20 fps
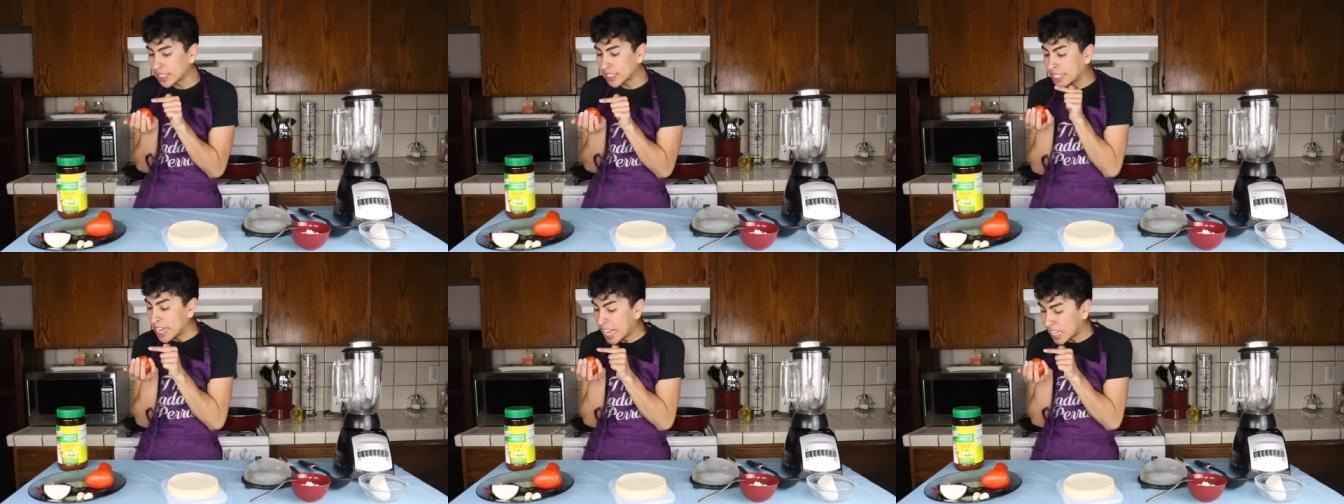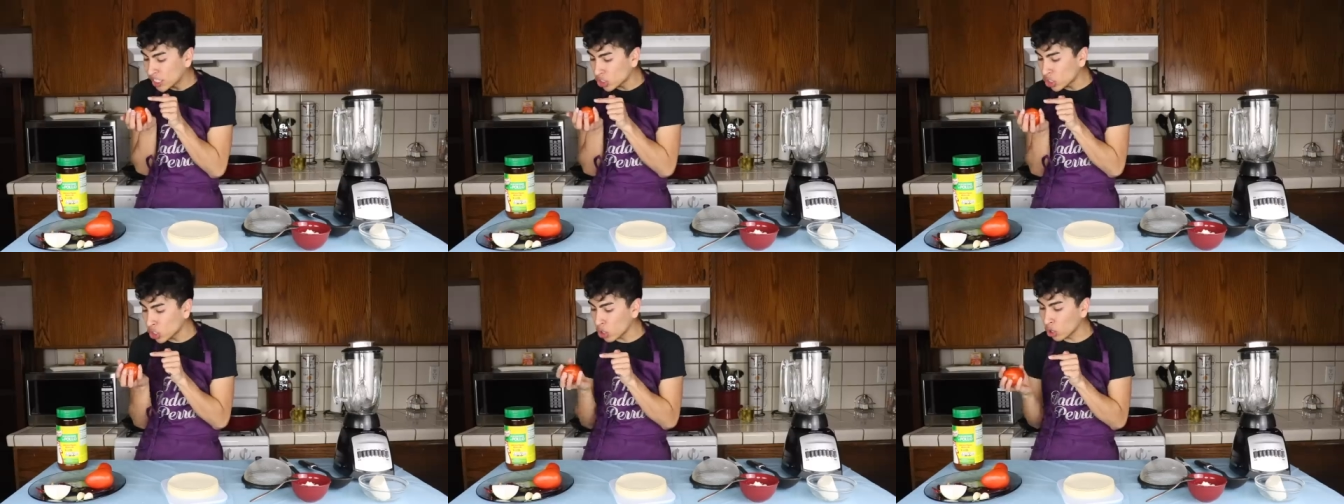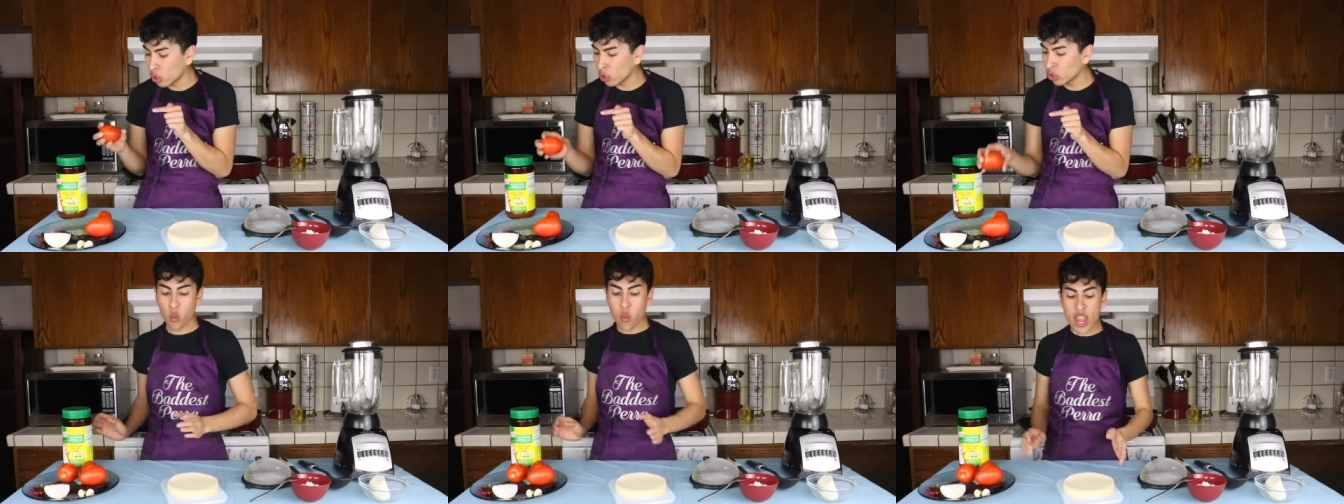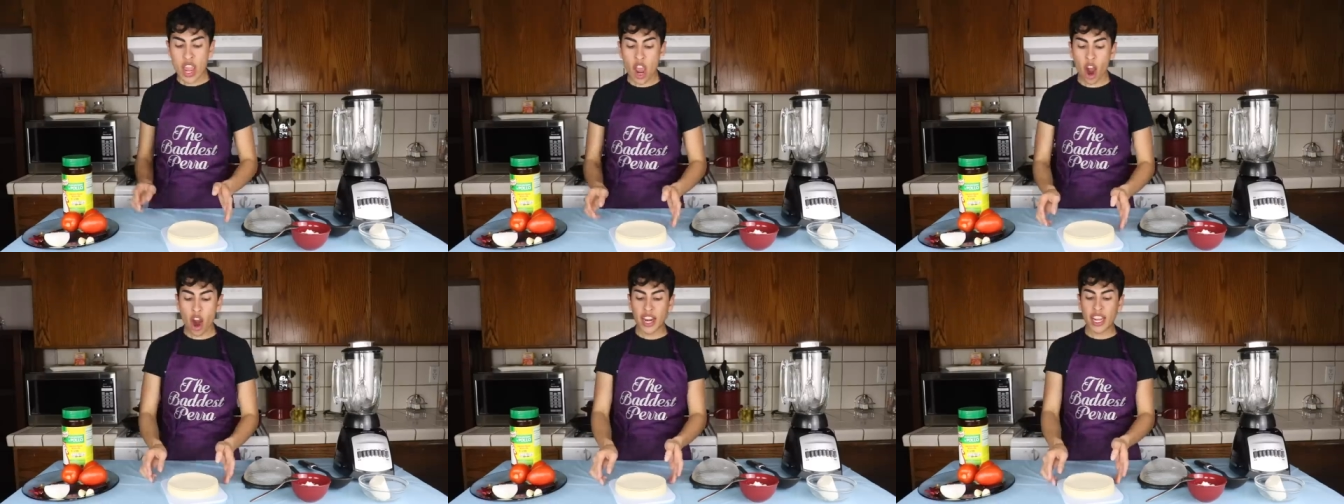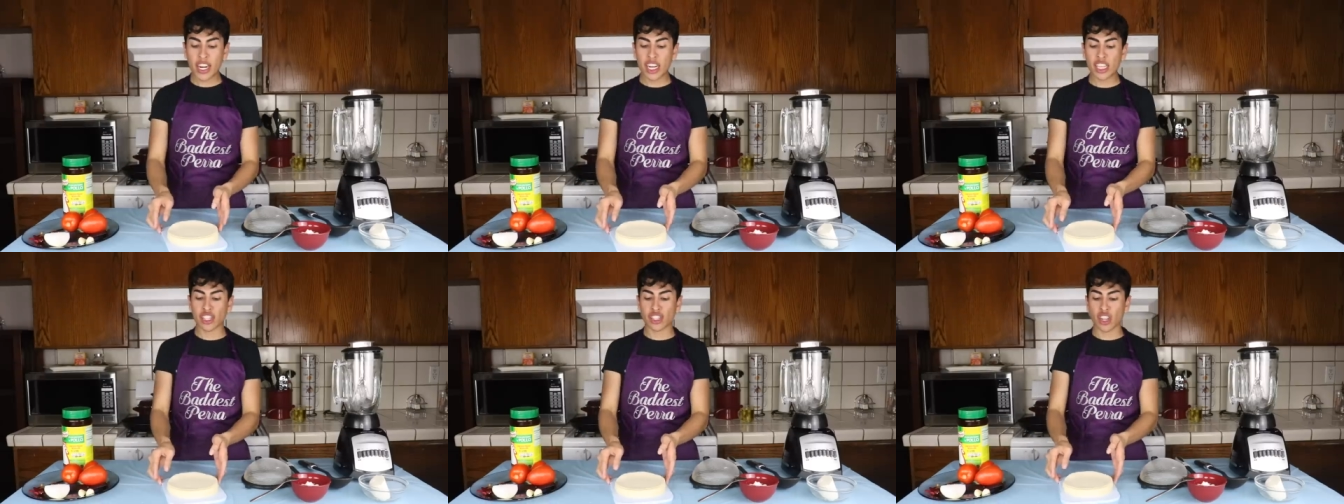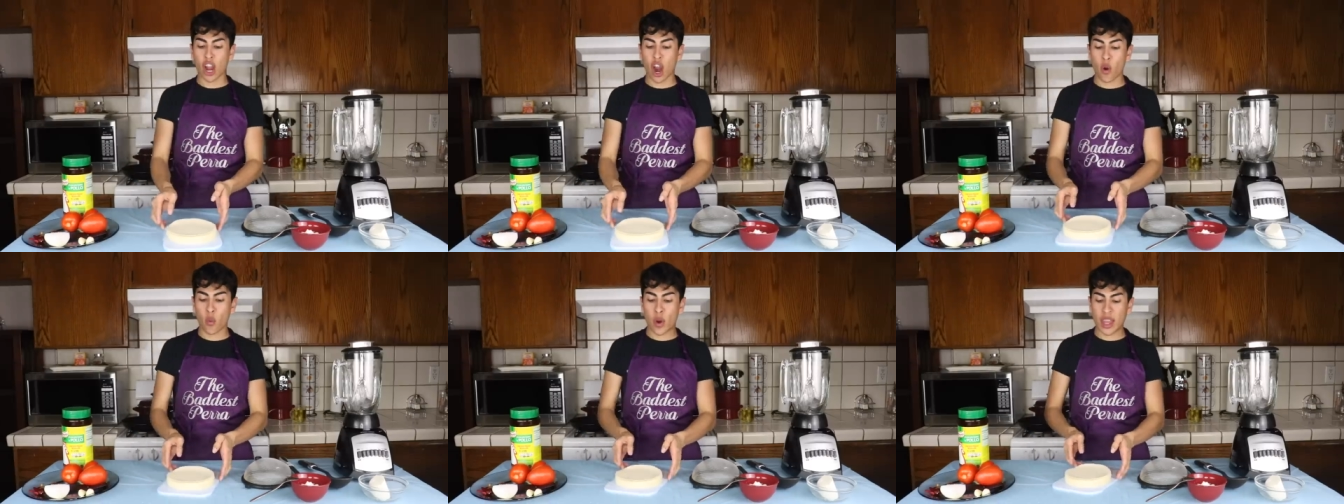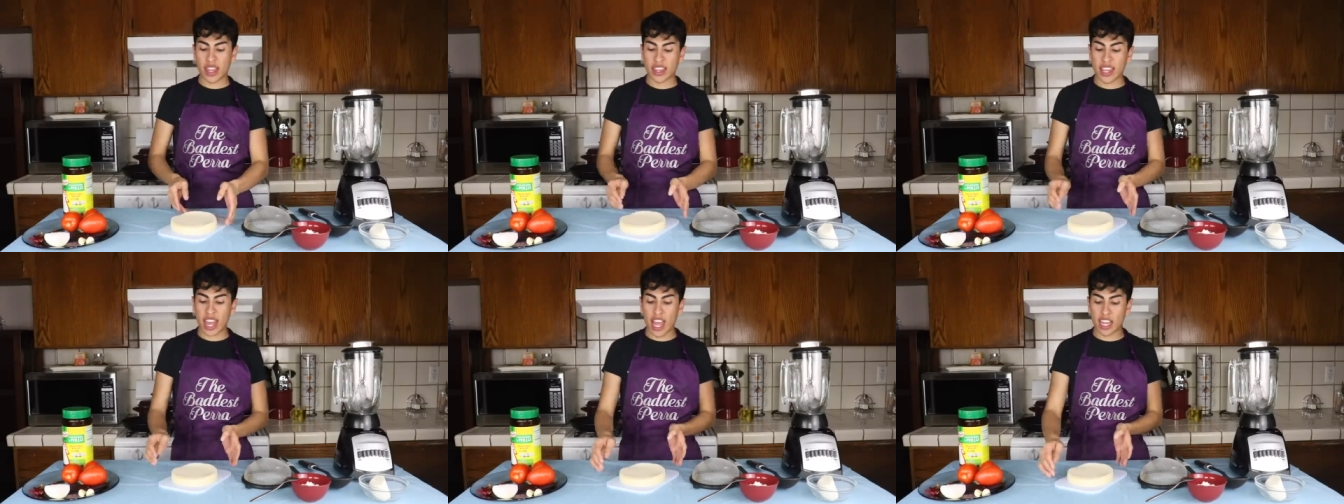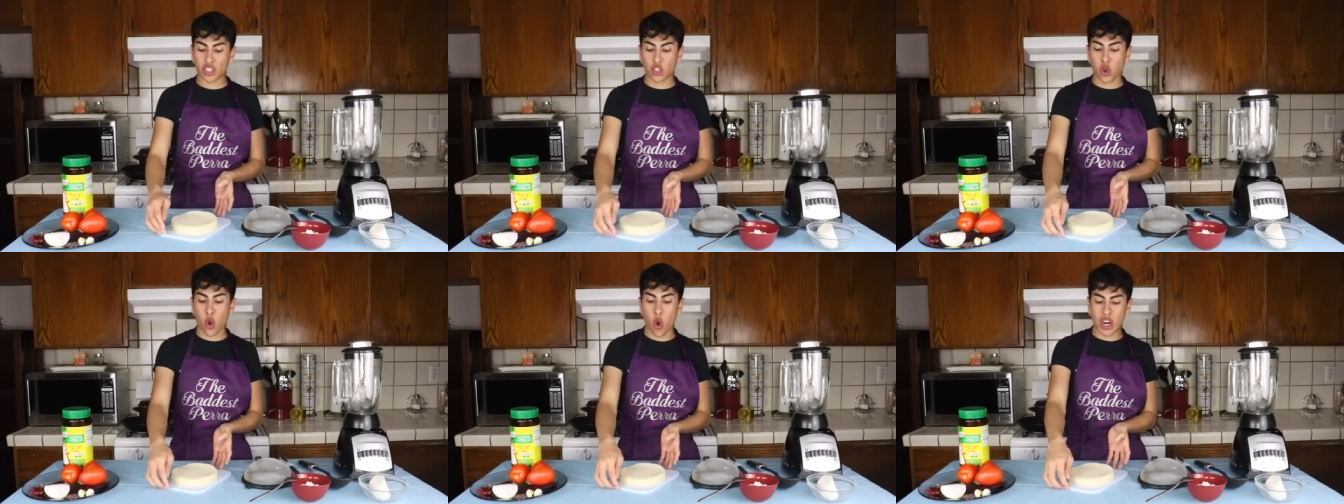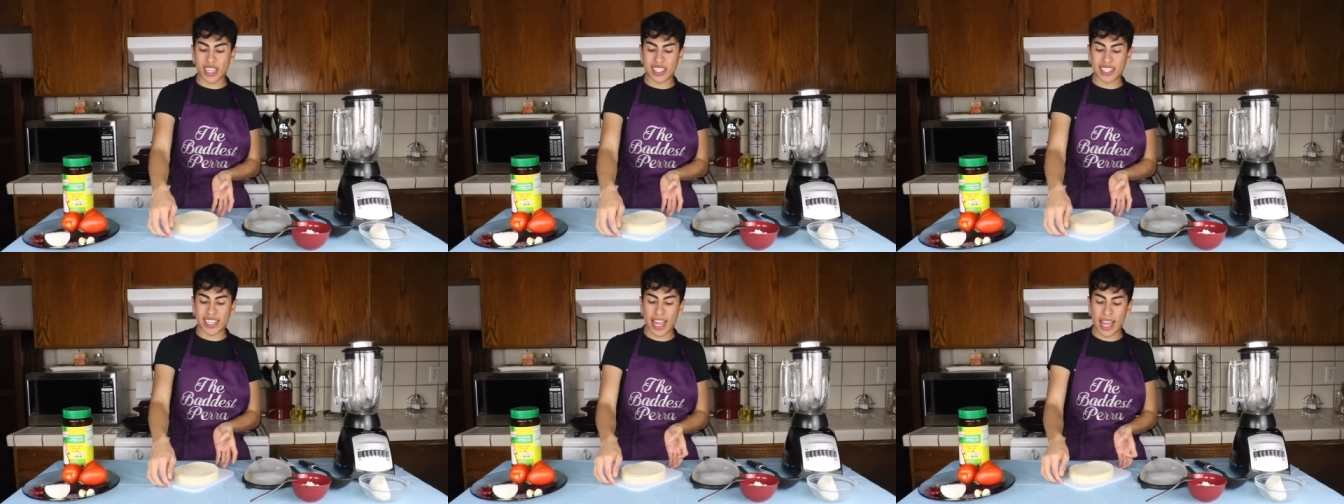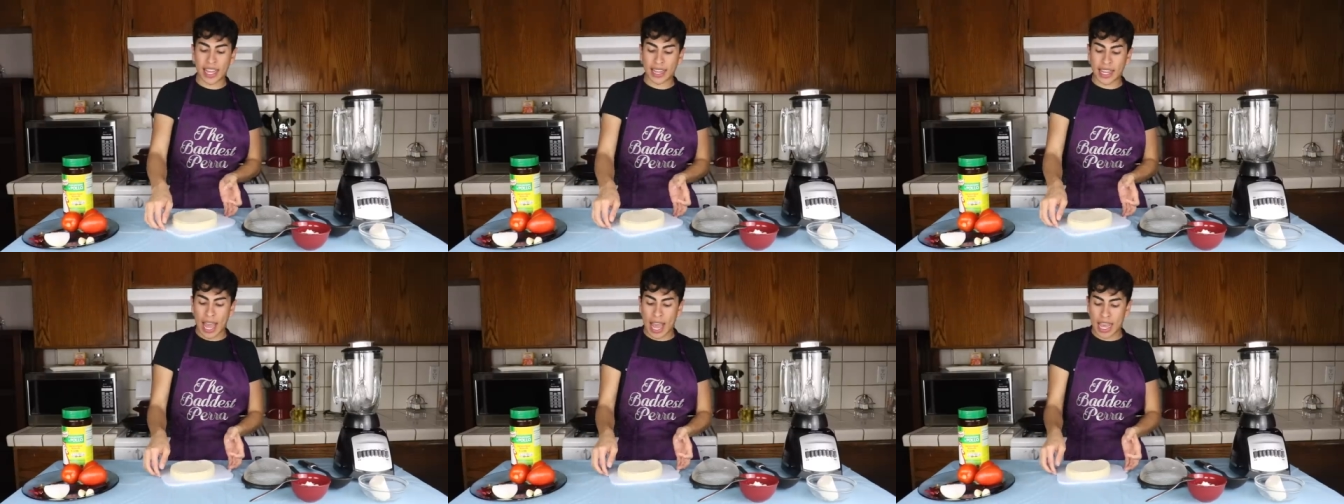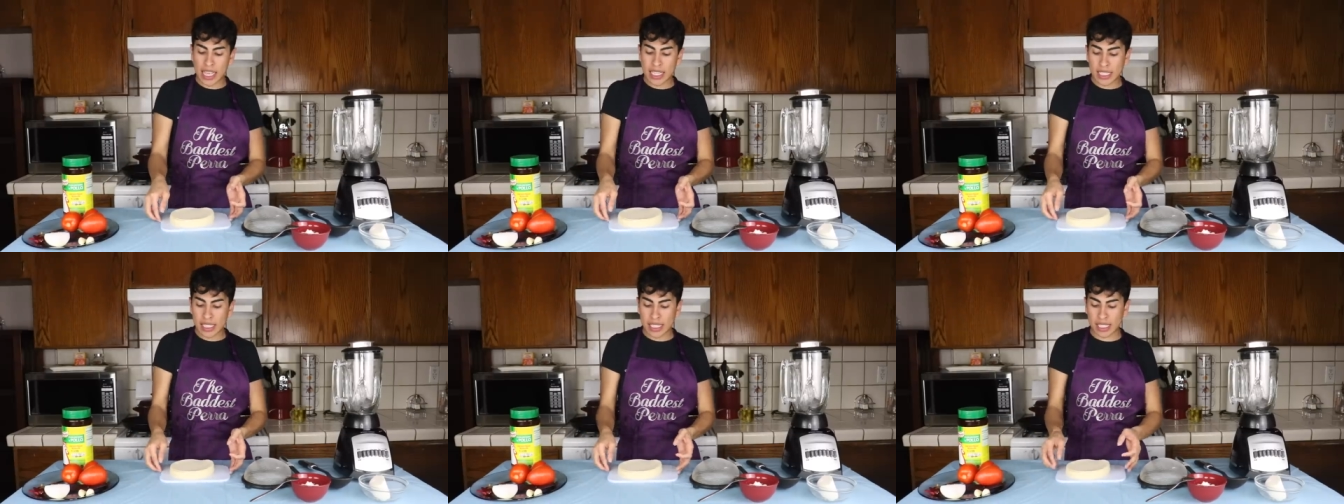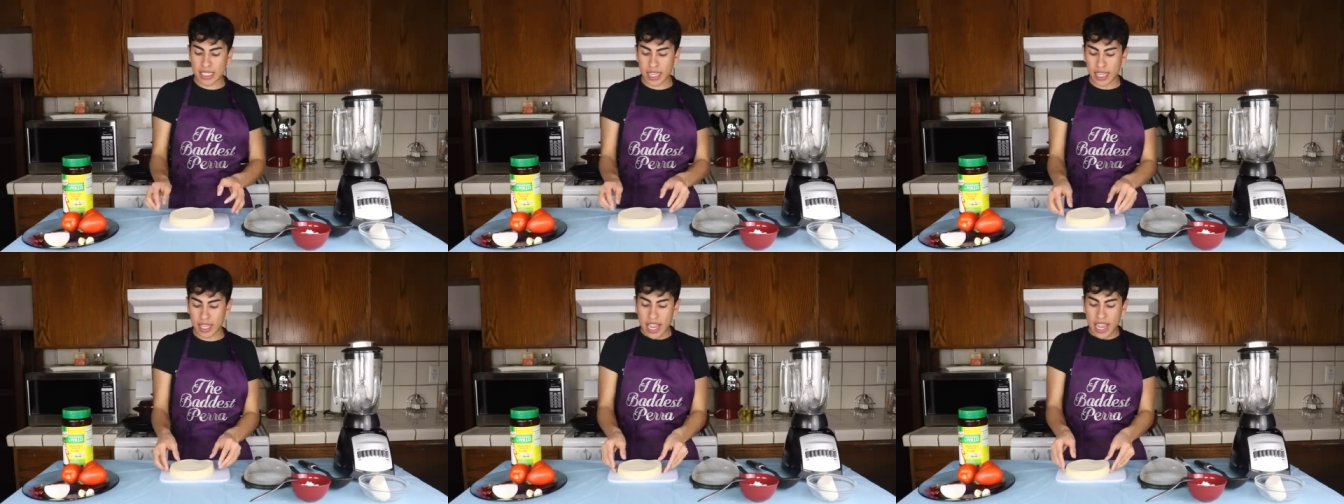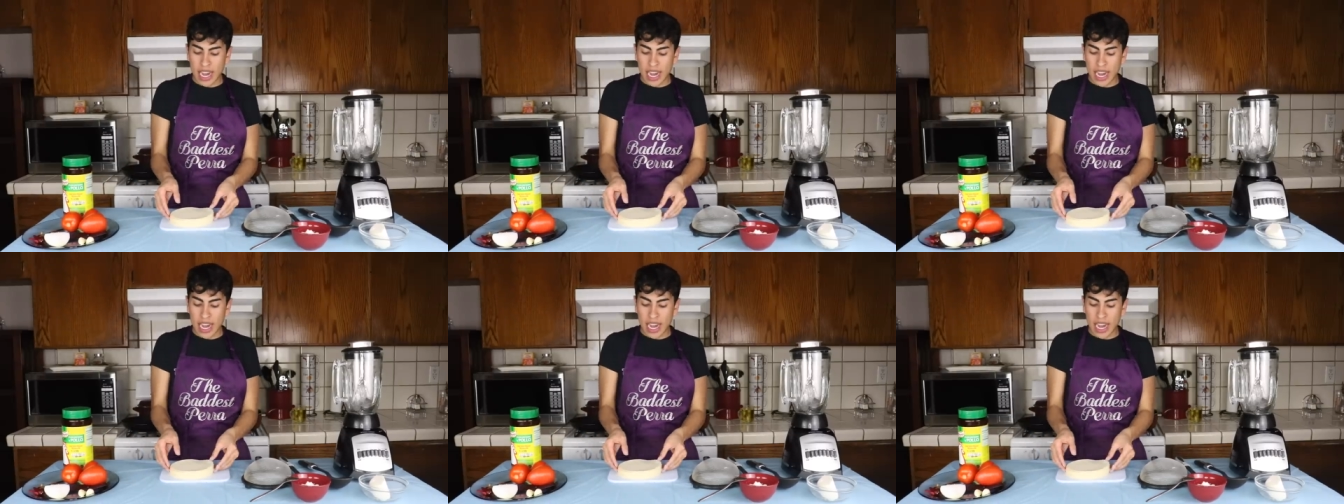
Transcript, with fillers: Necio. We are gonna start with the tortillas.